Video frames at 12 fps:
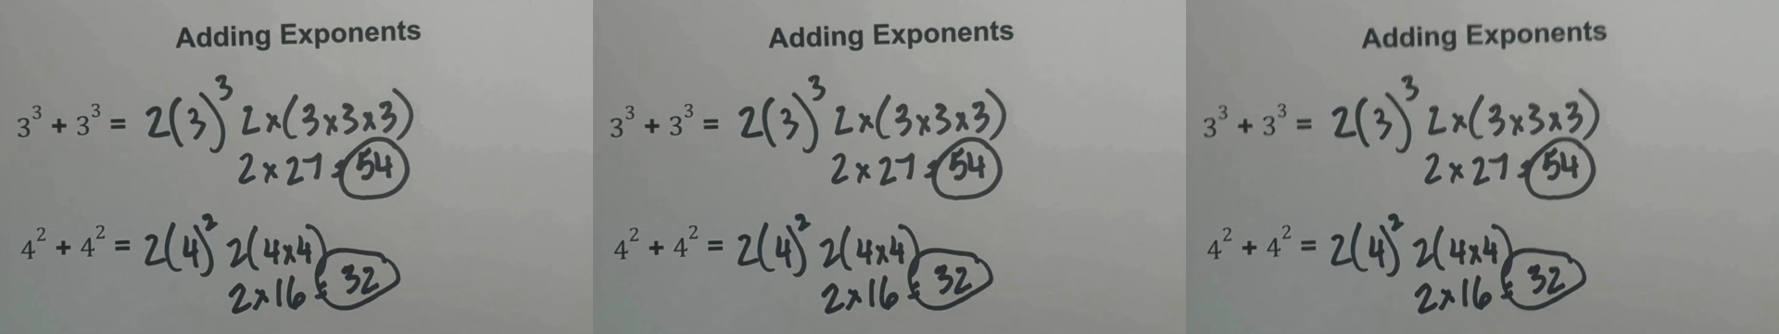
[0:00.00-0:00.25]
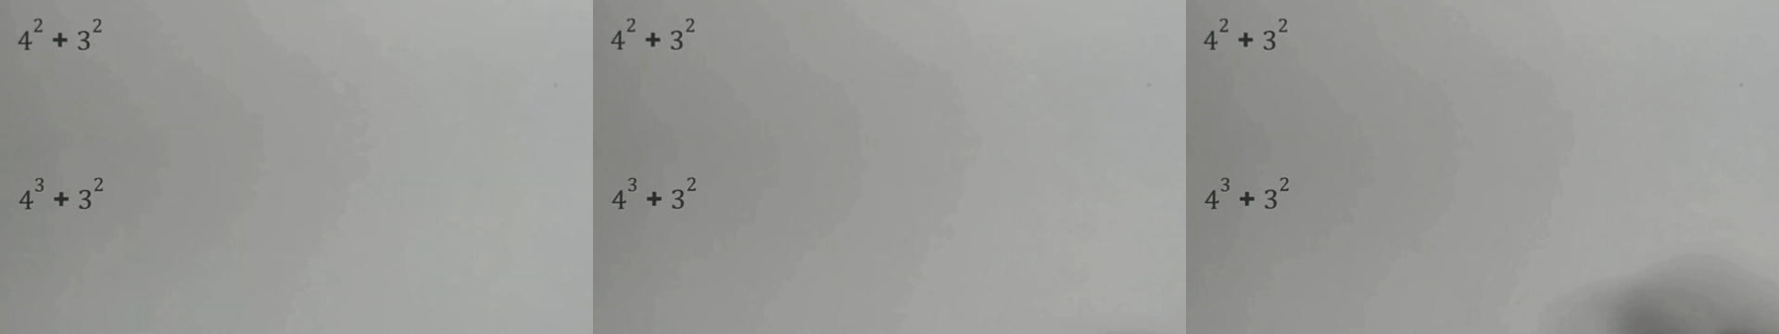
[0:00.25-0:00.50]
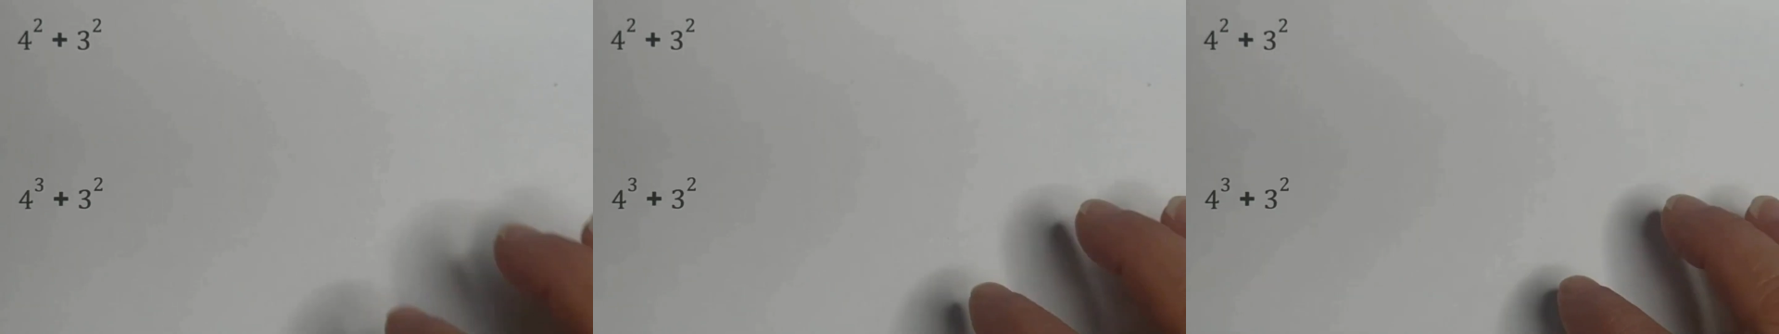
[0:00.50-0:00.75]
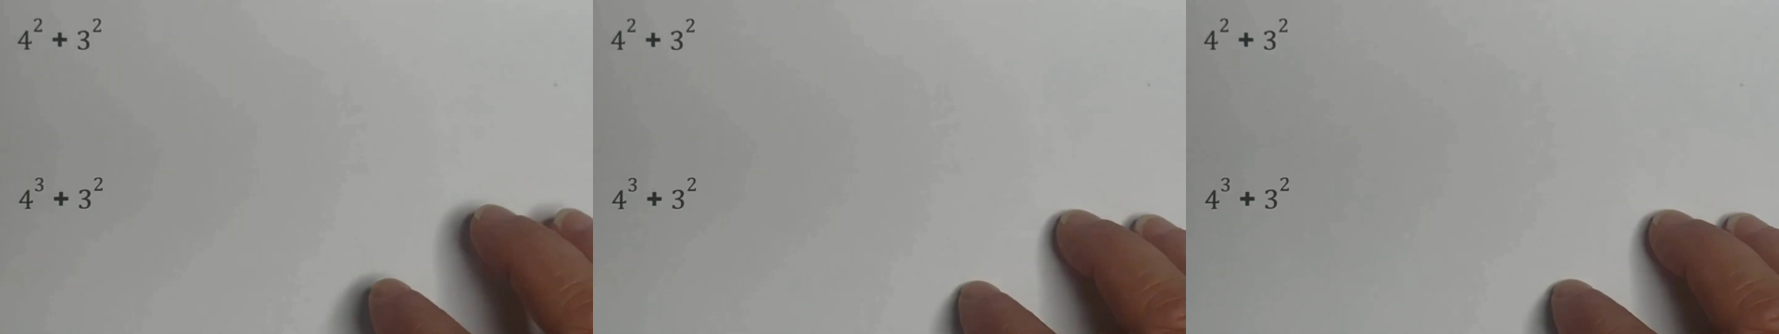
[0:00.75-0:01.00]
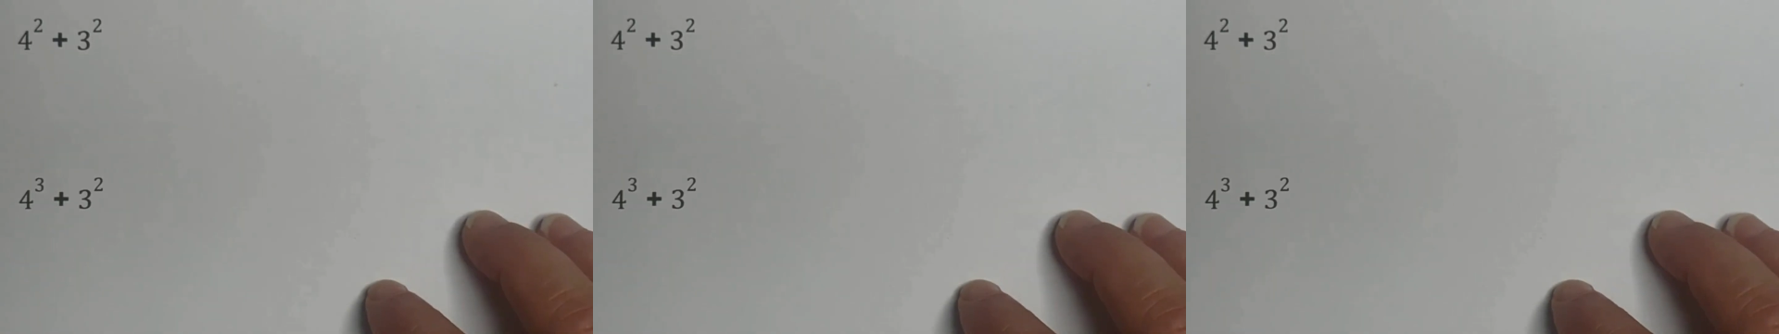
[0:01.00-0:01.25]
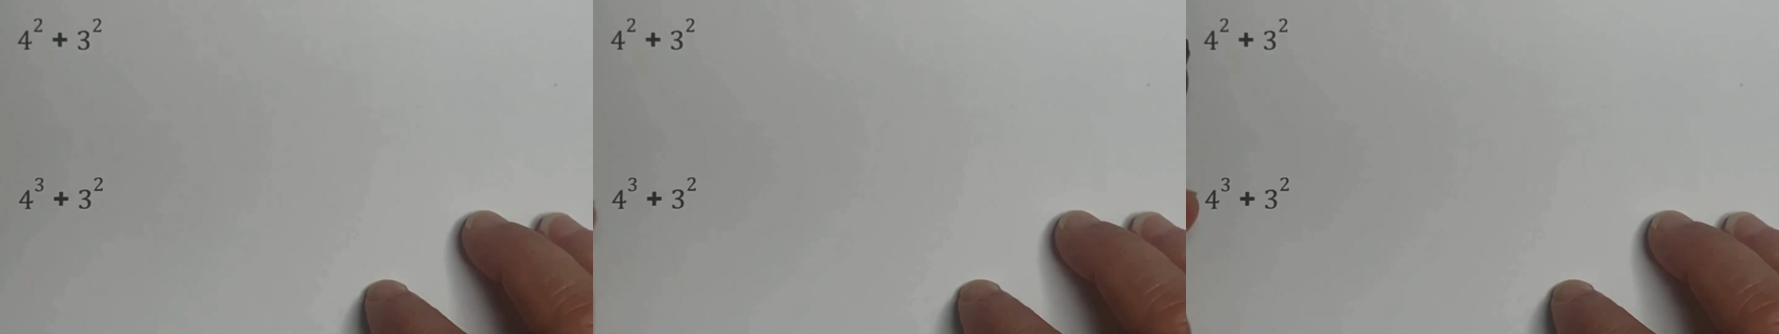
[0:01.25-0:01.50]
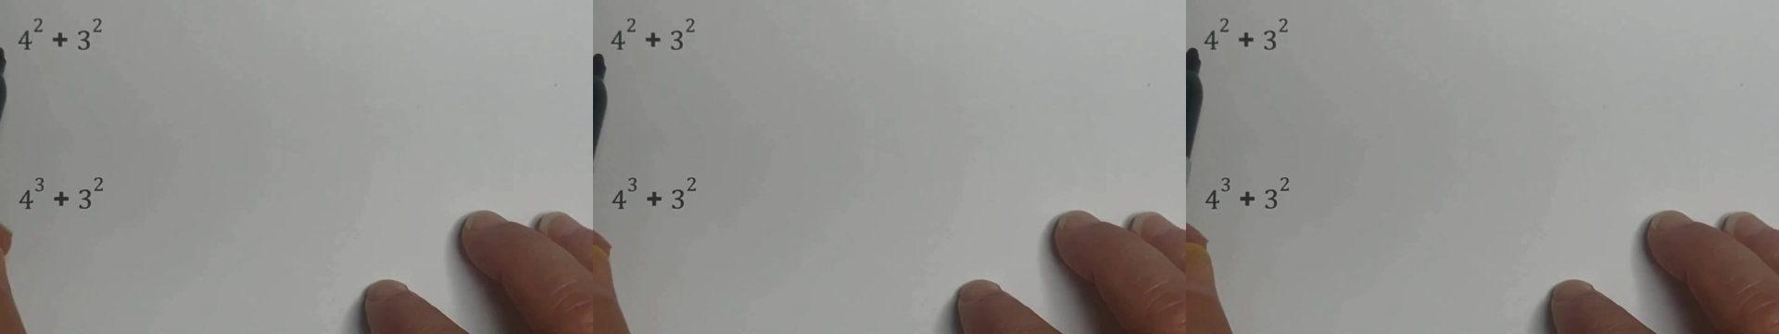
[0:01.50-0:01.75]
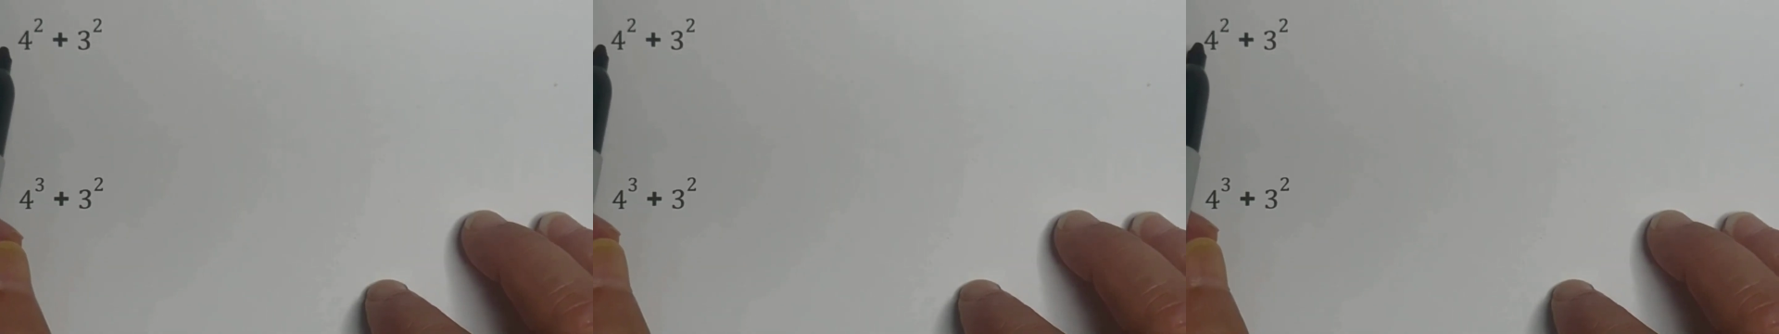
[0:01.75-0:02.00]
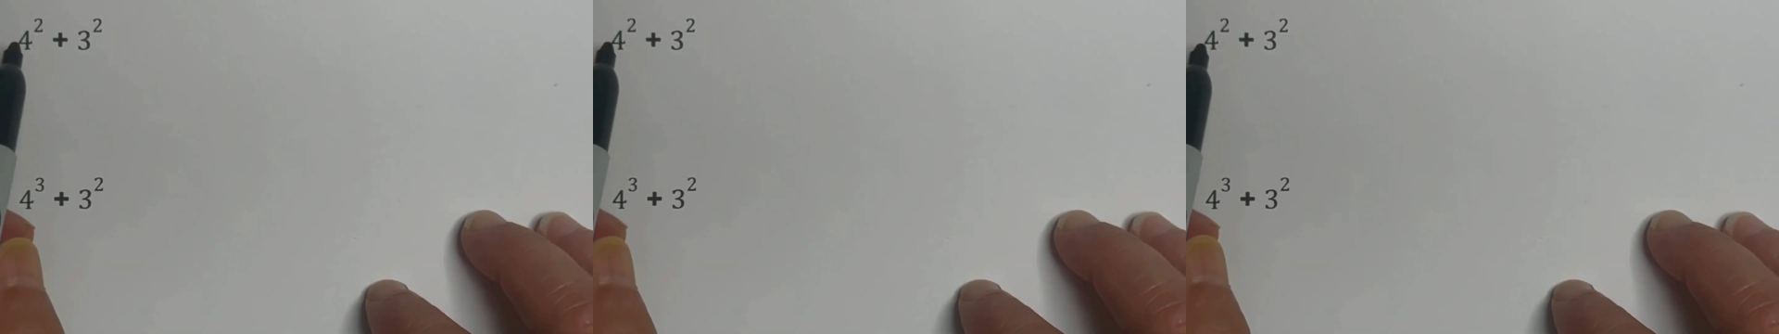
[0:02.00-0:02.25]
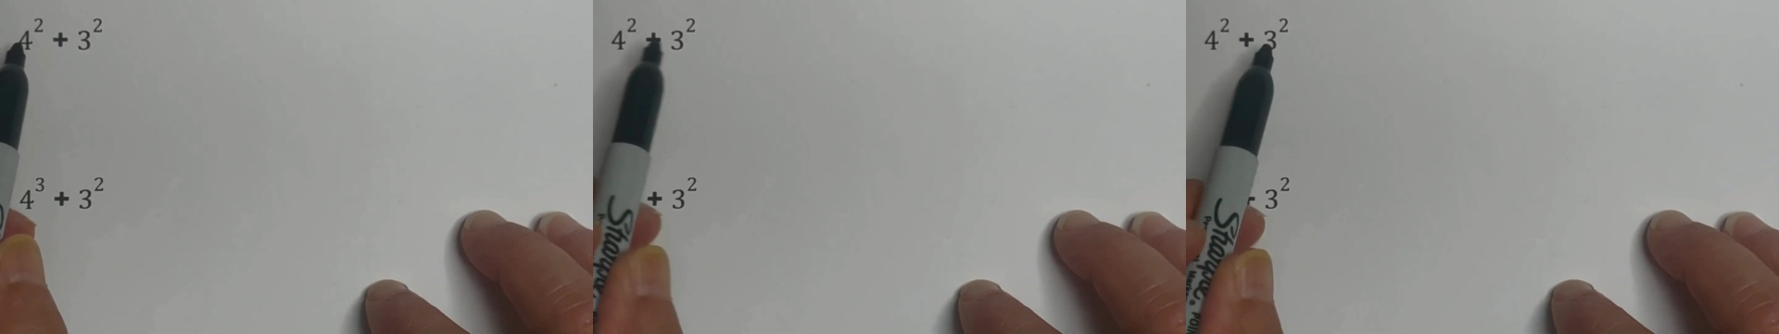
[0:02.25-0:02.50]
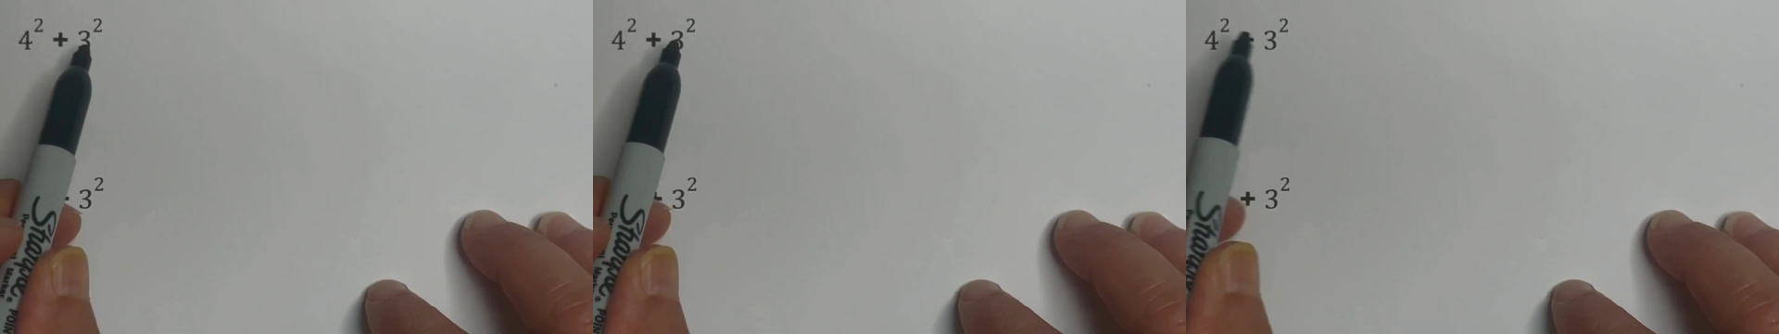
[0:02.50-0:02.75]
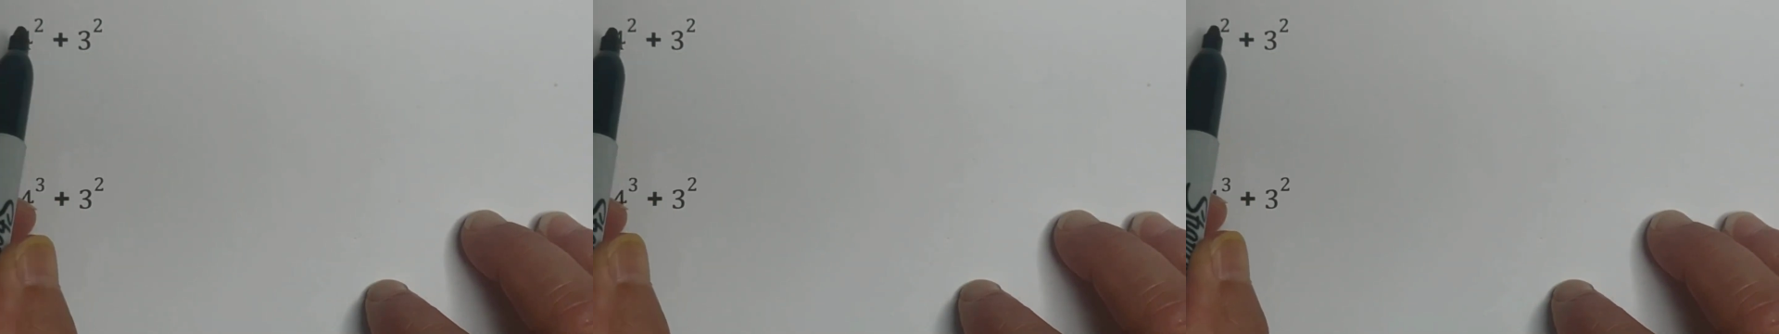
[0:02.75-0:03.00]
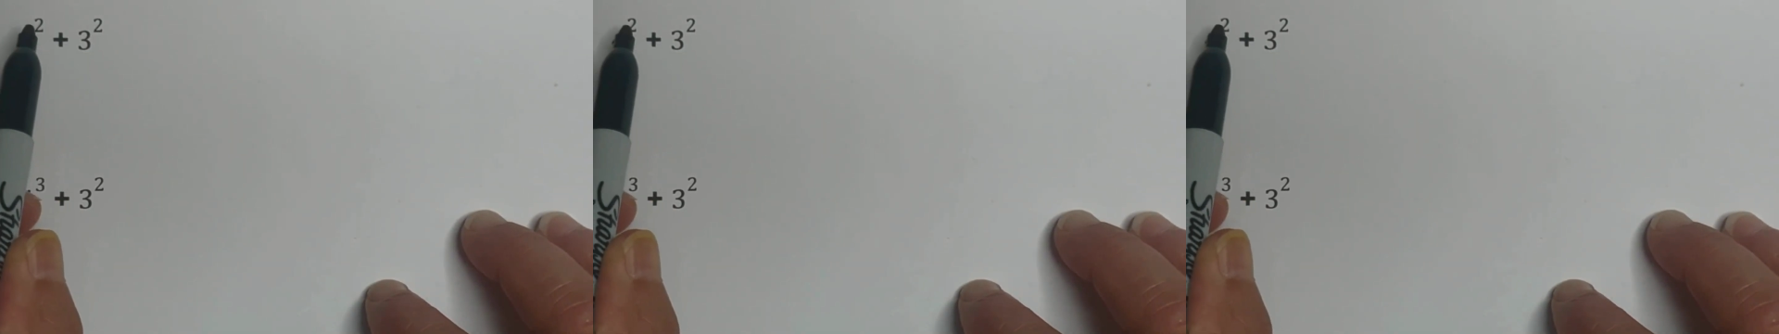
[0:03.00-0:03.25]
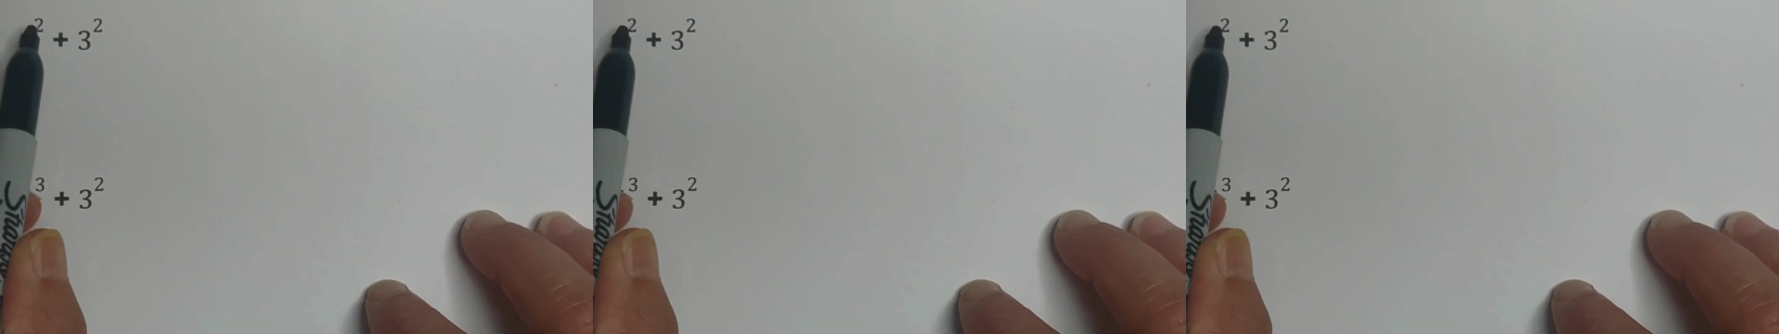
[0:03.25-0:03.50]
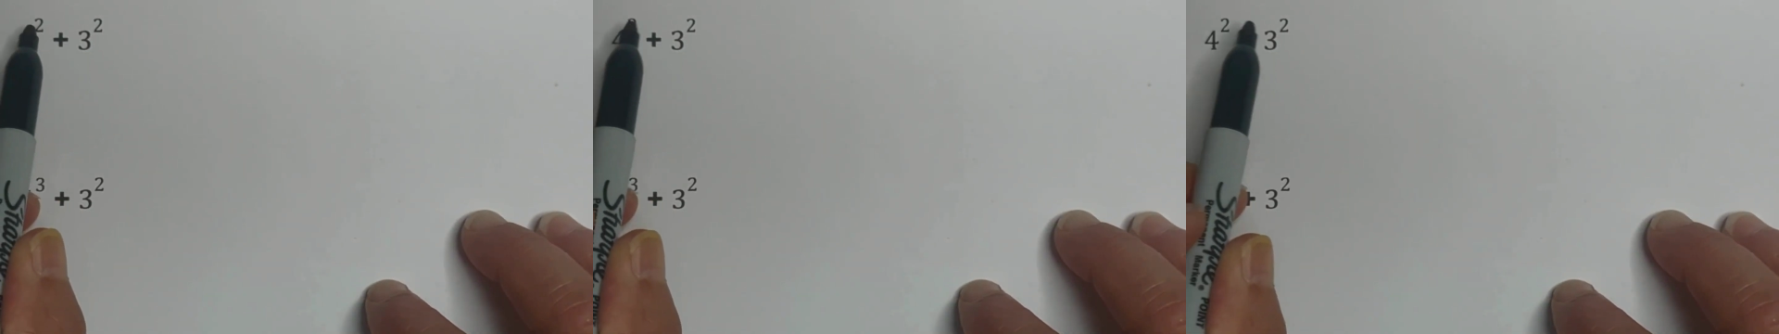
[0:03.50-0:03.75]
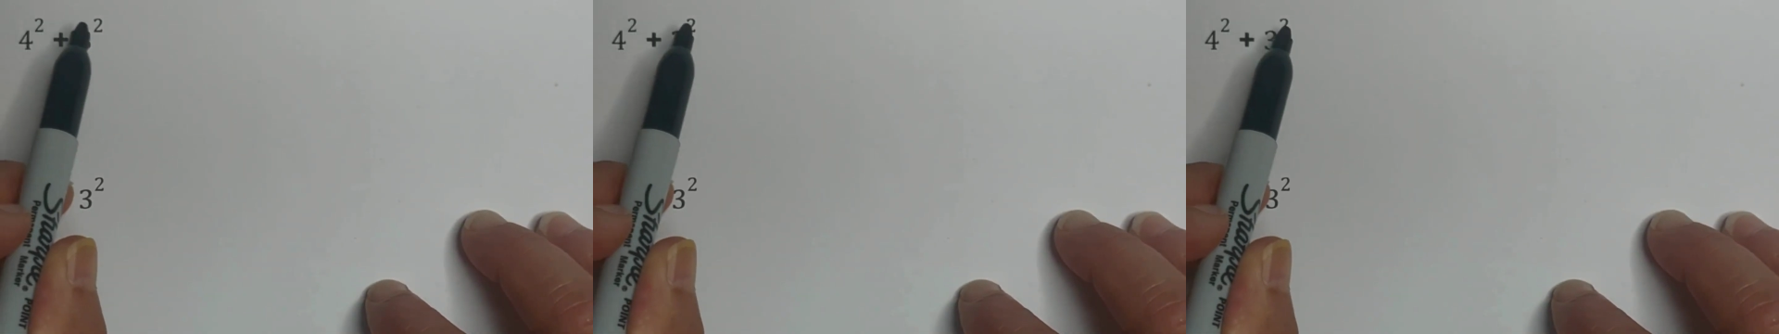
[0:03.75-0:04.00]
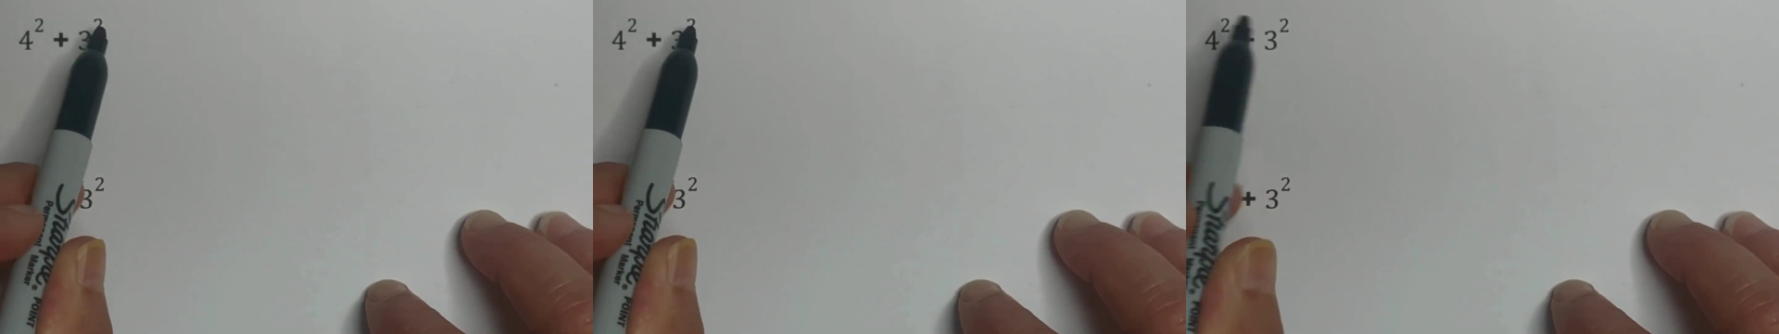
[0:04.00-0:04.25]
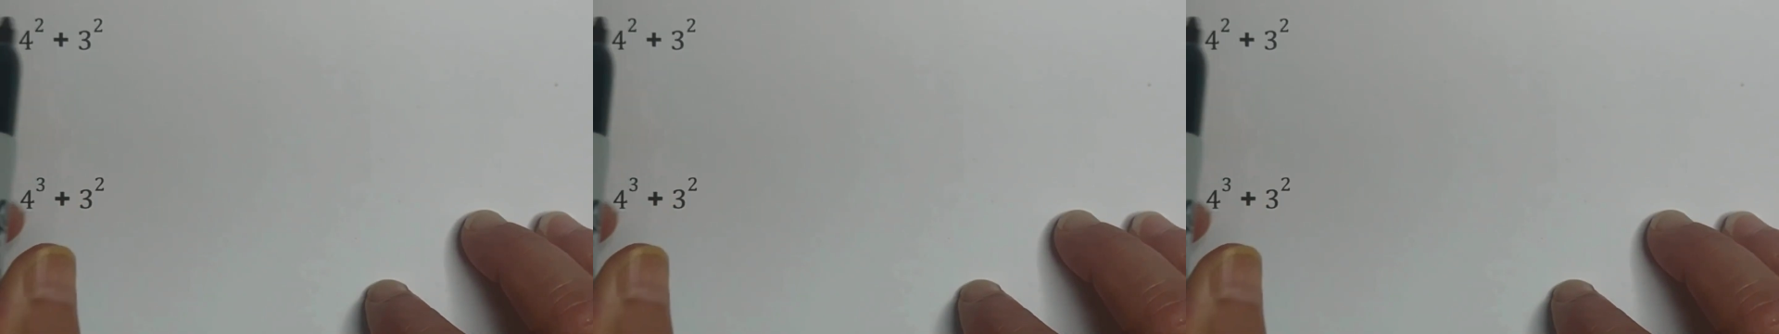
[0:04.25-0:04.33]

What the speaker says: Nobody's mouth can be seen.